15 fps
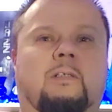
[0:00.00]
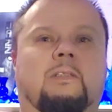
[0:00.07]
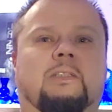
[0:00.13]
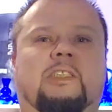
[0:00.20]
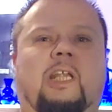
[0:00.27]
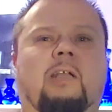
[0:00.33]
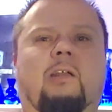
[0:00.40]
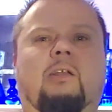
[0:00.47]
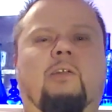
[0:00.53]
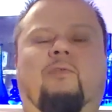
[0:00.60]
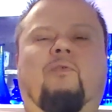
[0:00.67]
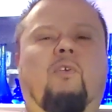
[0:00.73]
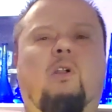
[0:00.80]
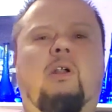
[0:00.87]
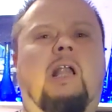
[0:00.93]
seem to
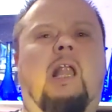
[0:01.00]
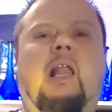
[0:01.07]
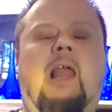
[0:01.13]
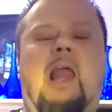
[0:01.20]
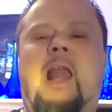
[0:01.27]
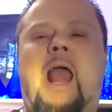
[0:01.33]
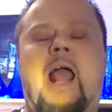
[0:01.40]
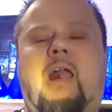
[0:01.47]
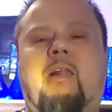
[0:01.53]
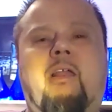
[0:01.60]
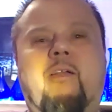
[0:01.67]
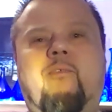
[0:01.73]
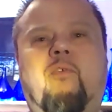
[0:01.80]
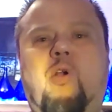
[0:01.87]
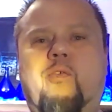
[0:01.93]
defer and, and act
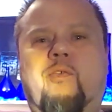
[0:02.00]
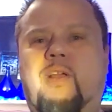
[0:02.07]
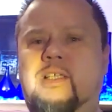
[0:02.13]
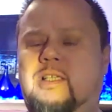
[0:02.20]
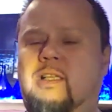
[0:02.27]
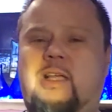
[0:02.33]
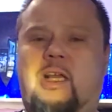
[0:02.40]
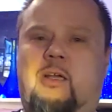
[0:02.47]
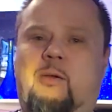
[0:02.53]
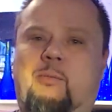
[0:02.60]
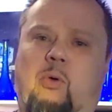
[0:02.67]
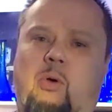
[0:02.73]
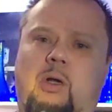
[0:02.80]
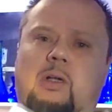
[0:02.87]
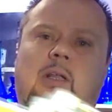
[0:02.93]
like Verve isn't that
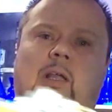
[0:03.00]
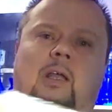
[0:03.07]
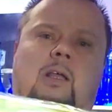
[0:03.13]
important.